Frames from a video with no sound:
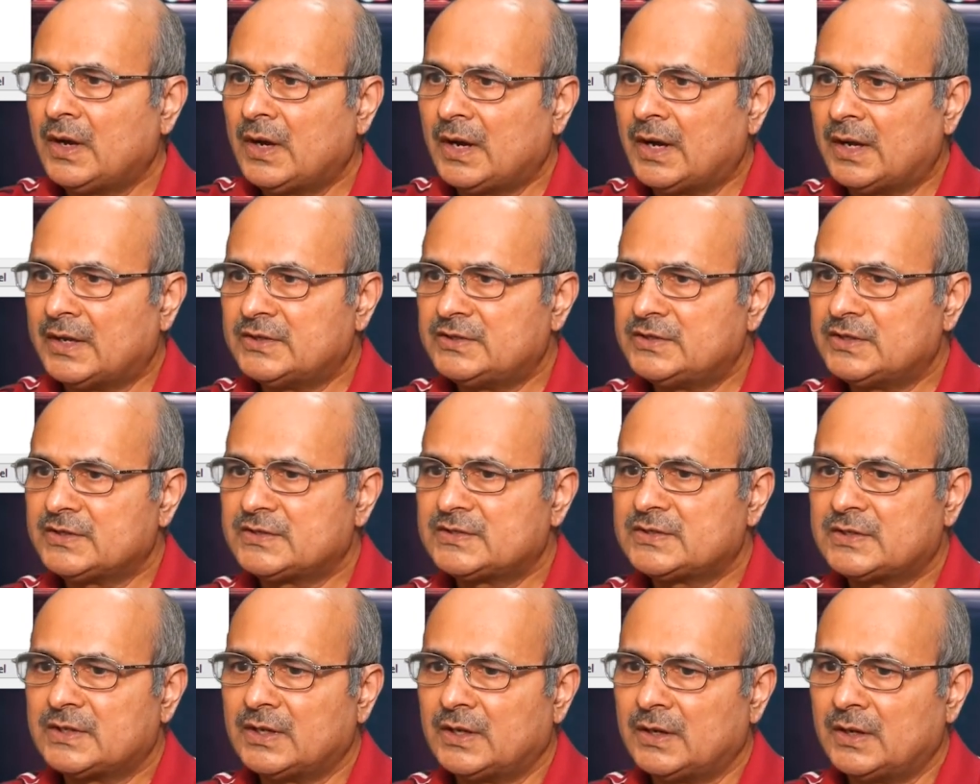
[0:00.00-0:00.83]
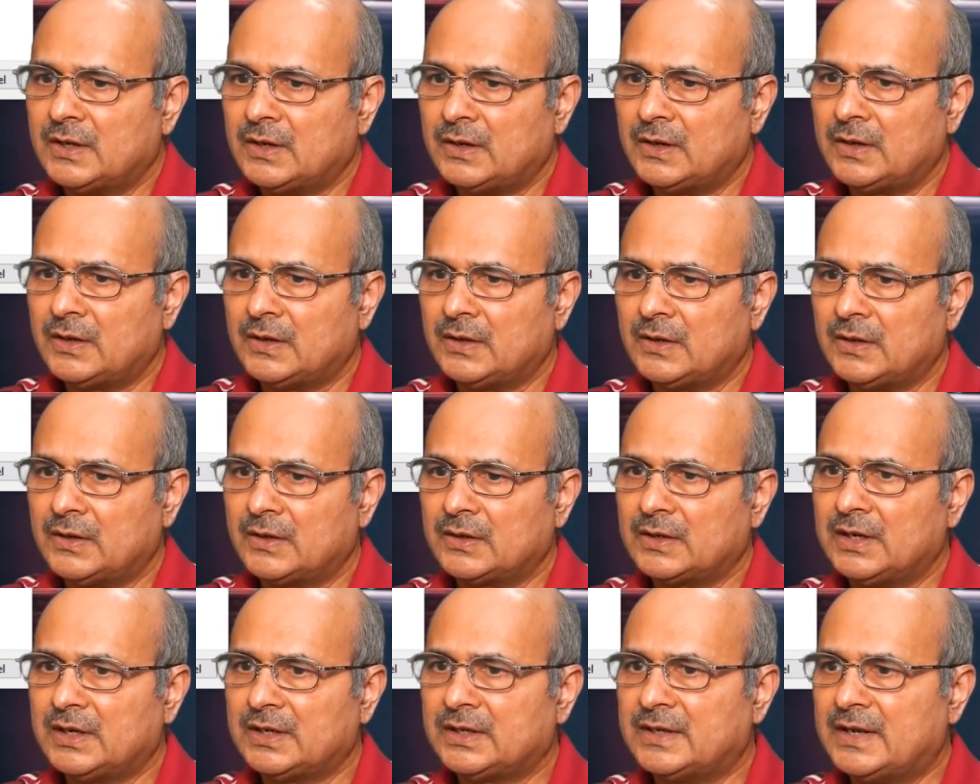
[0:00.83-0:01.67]
and just uh, uh,
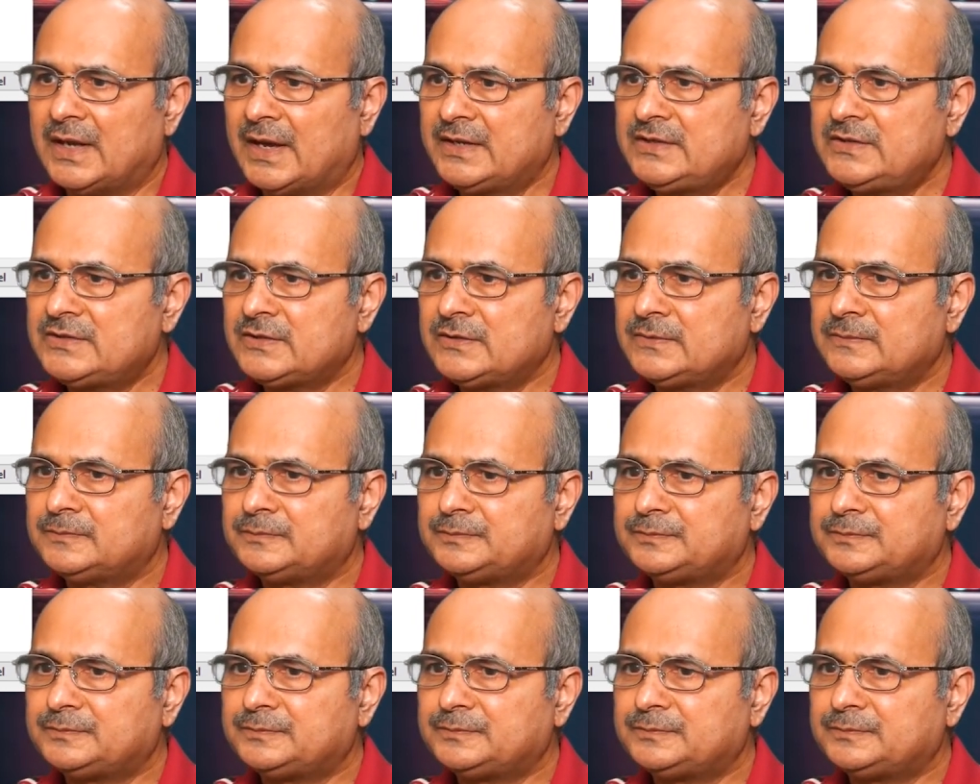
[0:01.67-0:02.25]
click next.